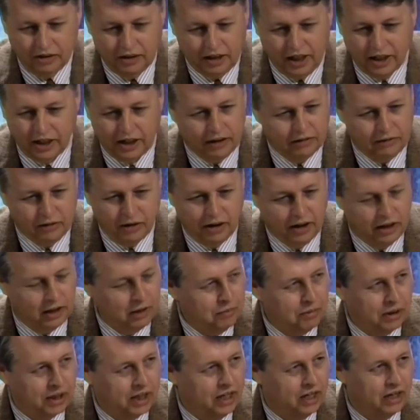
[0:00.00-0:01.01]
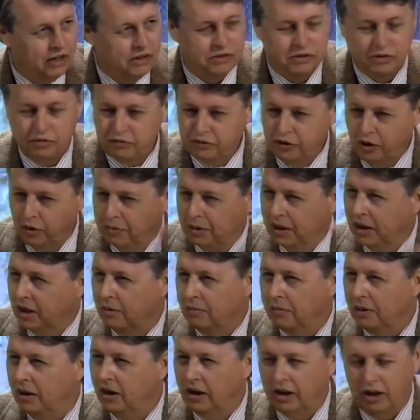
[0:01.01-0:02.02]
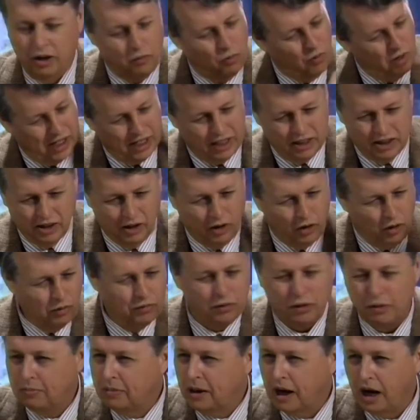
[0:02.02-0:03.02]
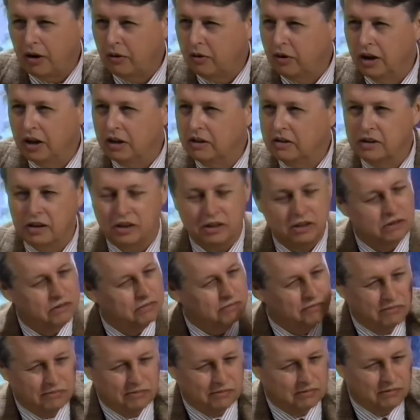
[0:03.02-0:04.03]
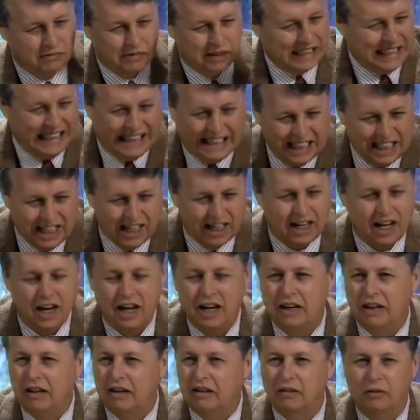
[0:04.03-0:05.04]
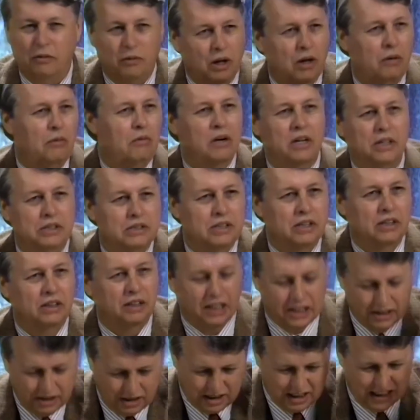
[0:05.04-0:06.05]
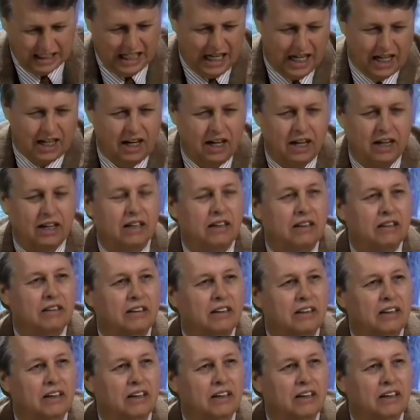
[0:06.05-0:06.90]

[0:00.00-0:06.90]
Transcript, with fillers: like every, anybody else, phobic about it, wanting to overpower it, just get at it. What was it? Let's get at it.